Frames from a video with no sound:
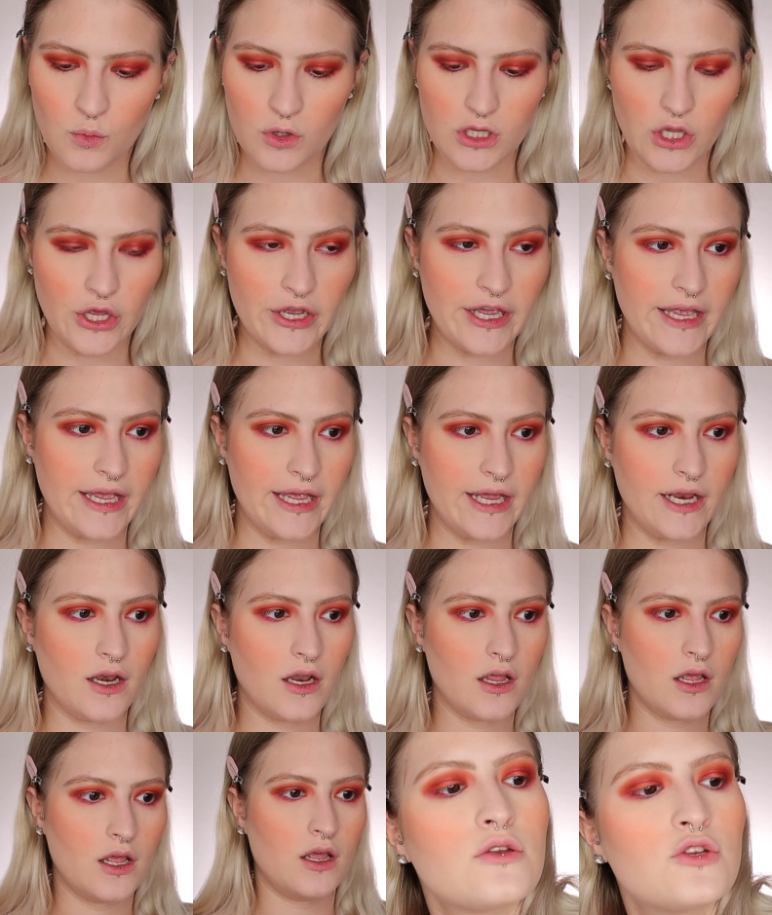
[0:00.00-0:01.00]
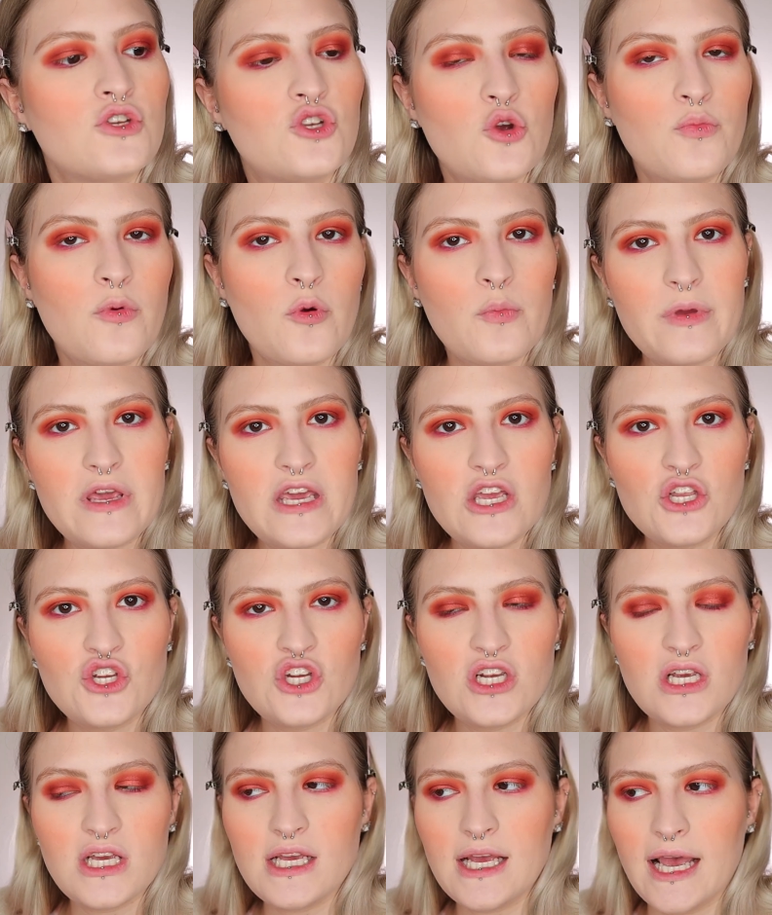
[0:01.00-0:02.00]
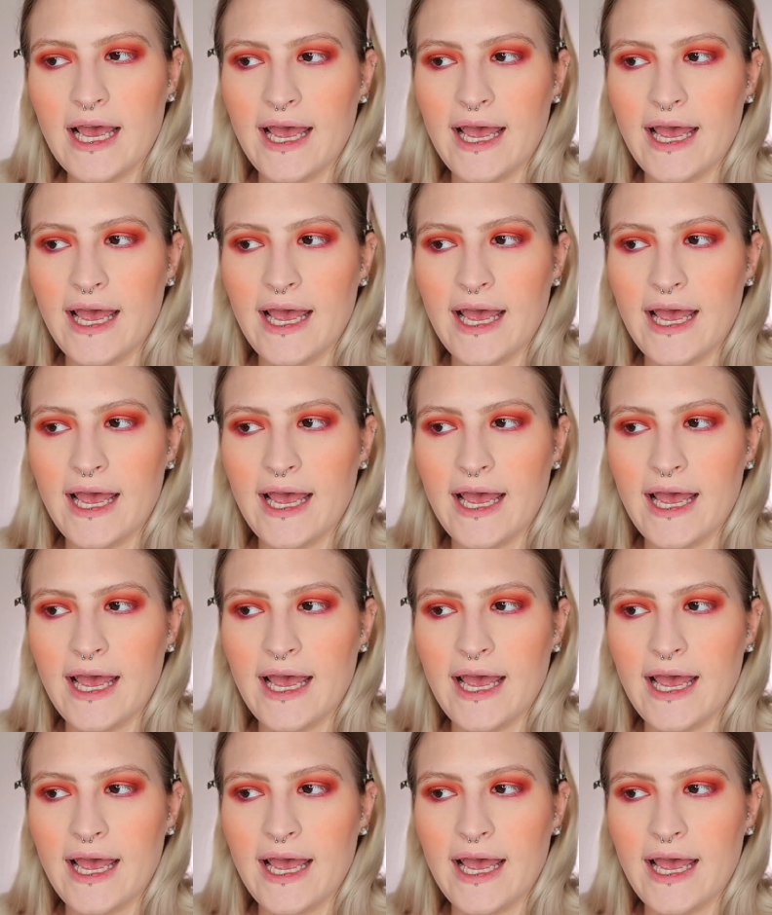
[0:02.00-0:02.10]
We're looking super peachy